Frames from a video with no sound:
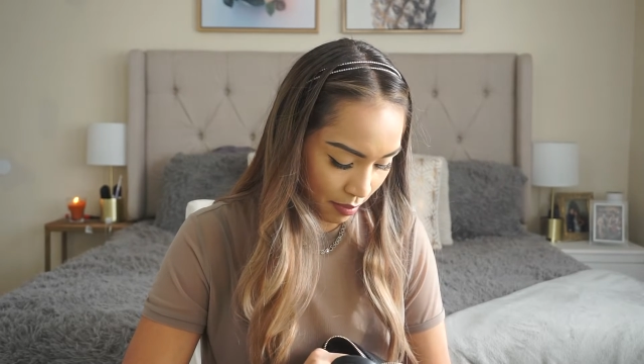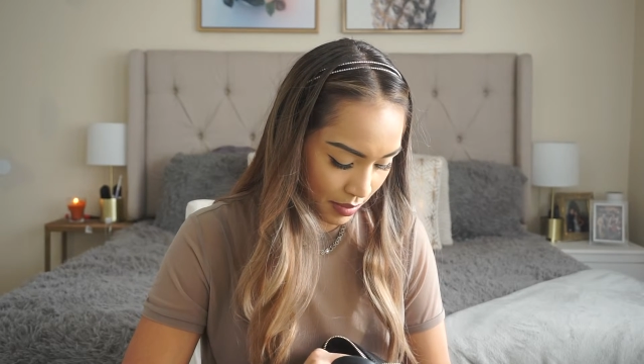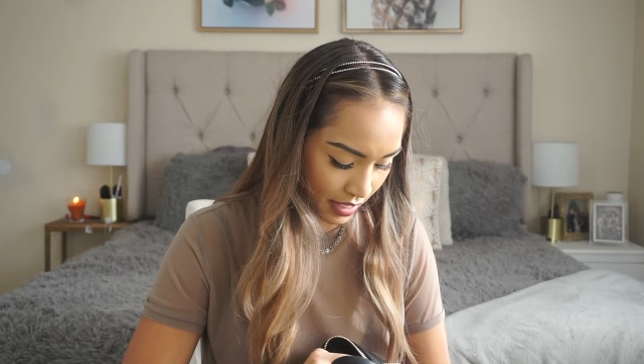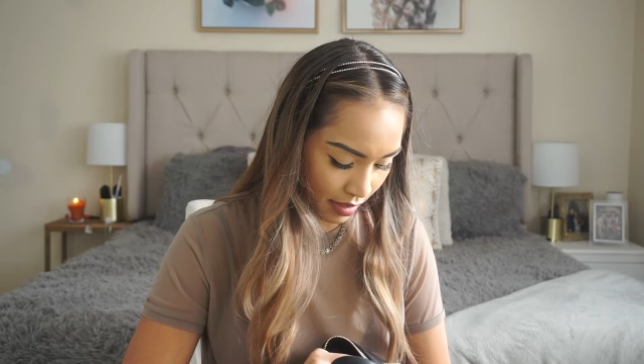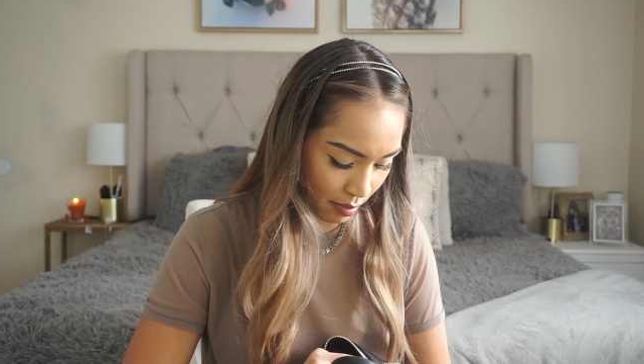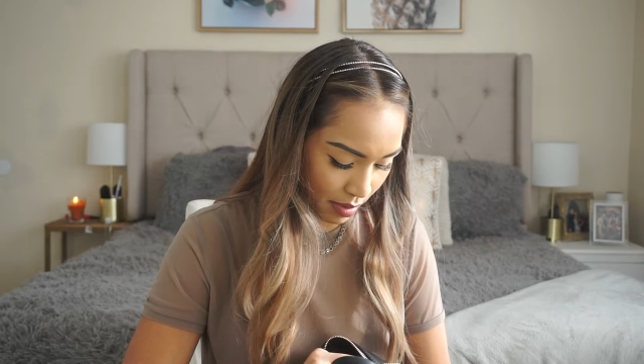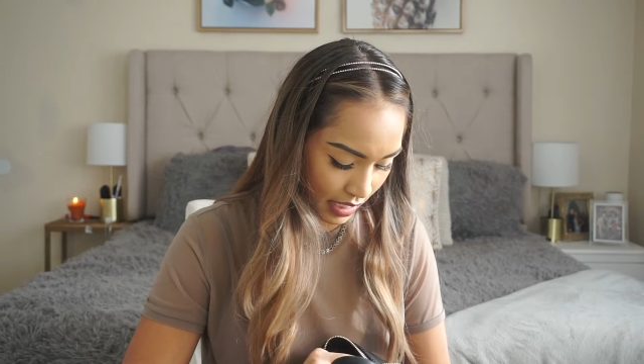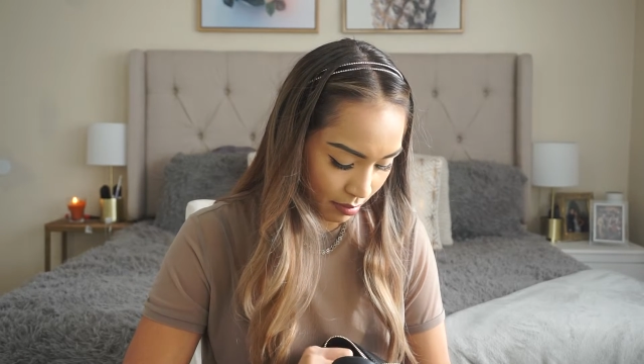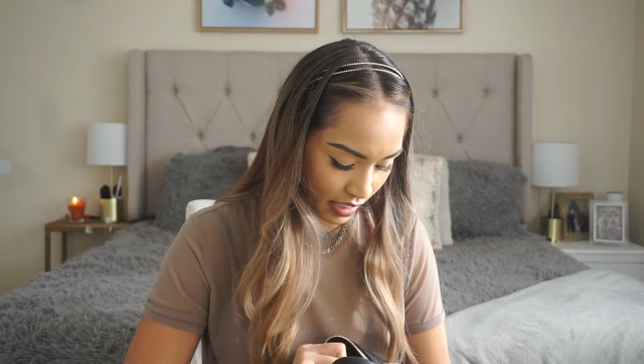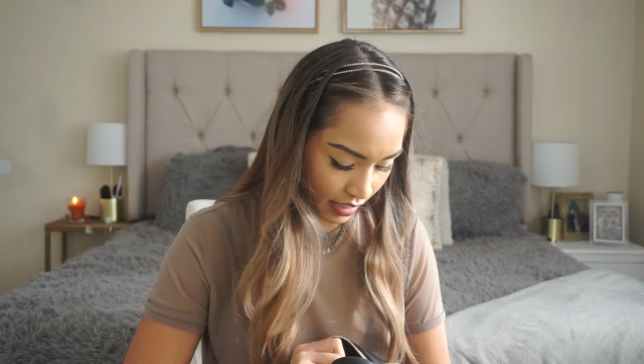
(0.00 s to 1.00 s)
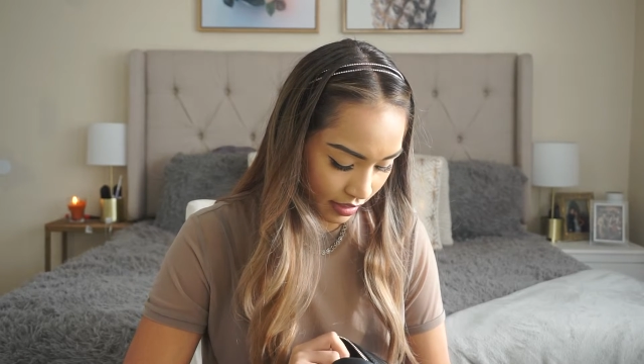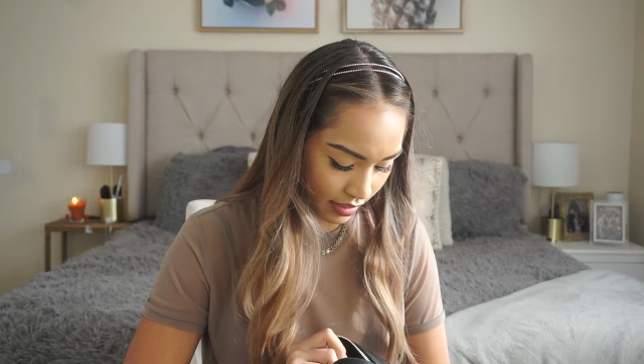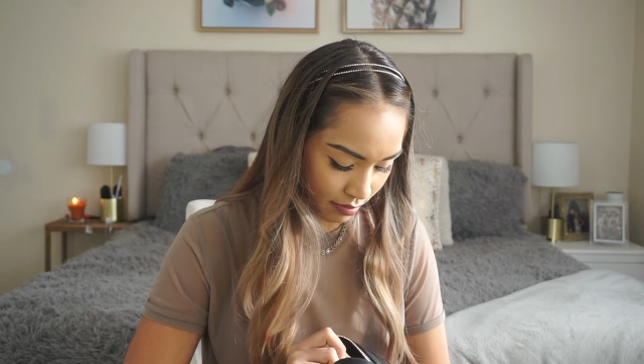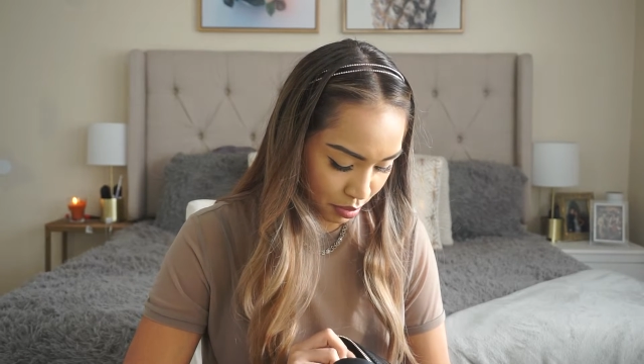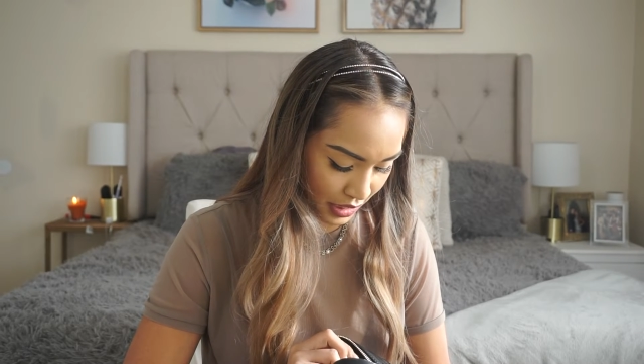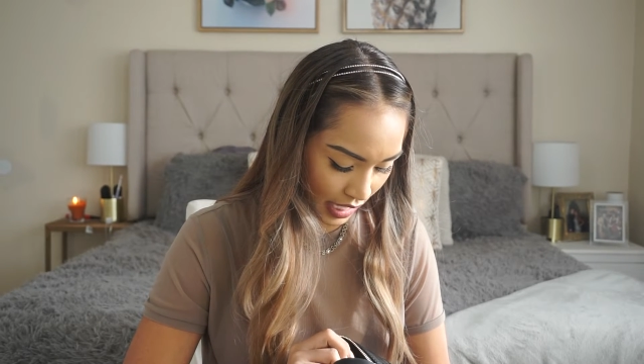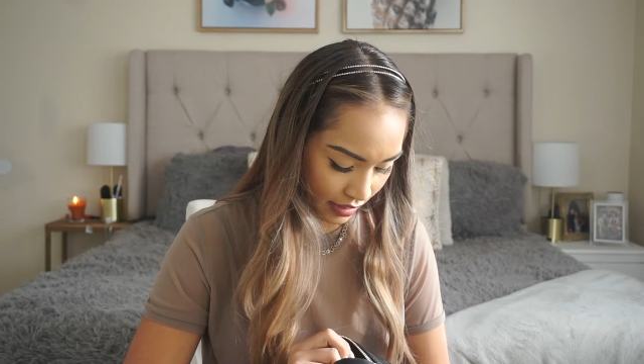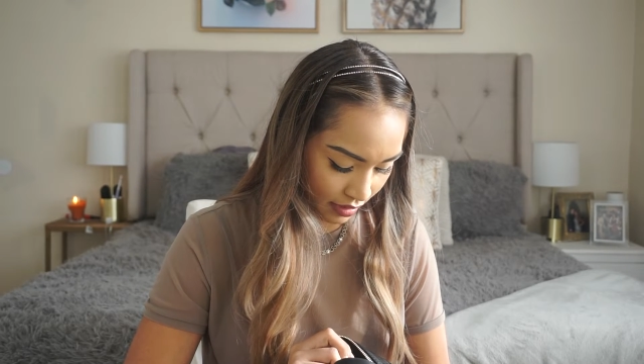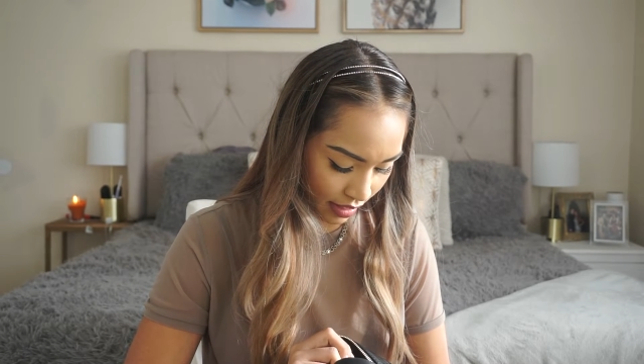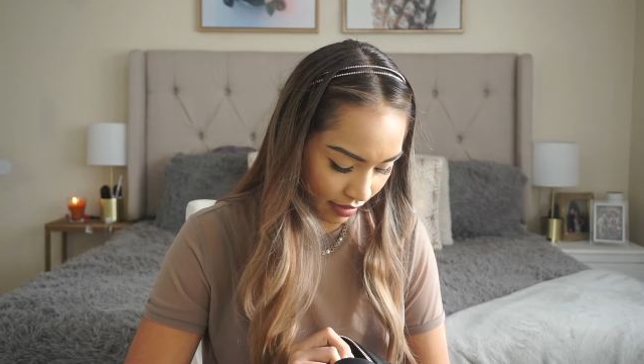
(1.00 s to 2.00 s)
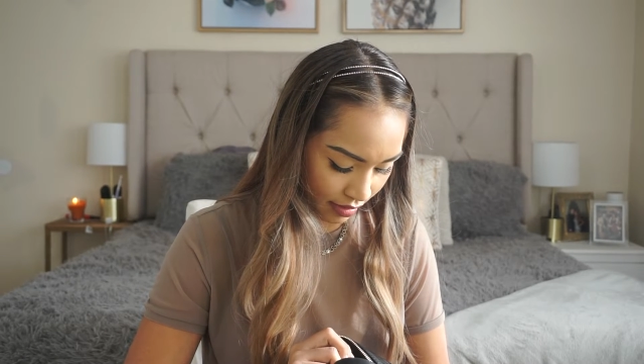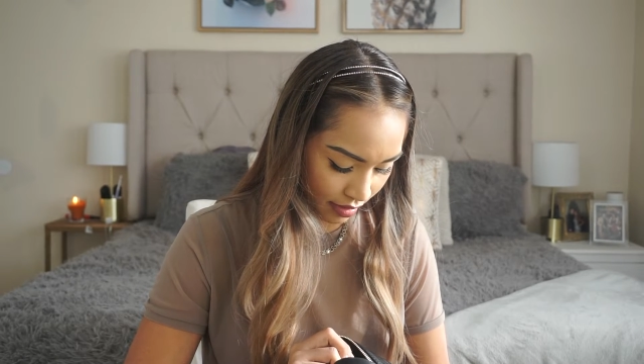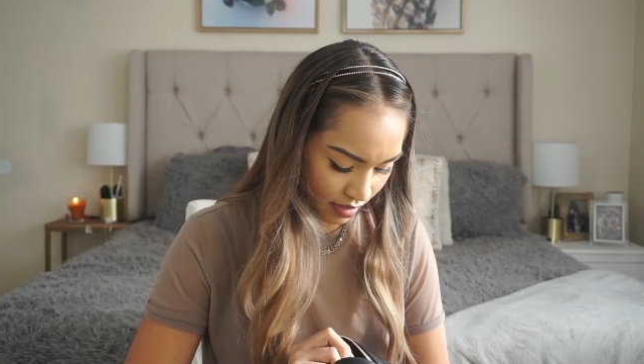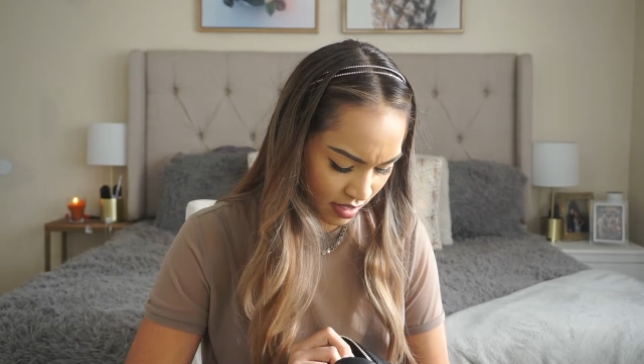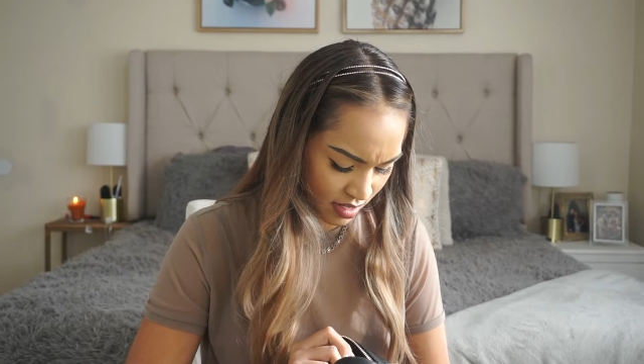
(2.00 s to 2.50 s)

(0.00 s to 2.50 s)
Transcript: medium backpack in black leather.